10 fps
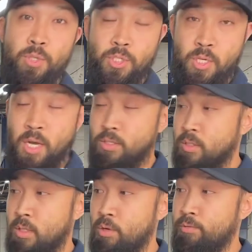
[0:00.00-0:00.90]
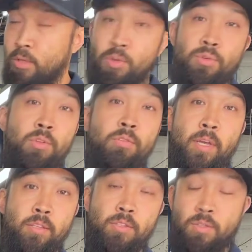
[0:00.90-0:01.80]
which is causing the low flow through the
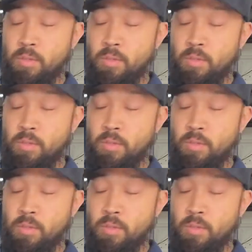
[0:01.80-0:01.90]
vents.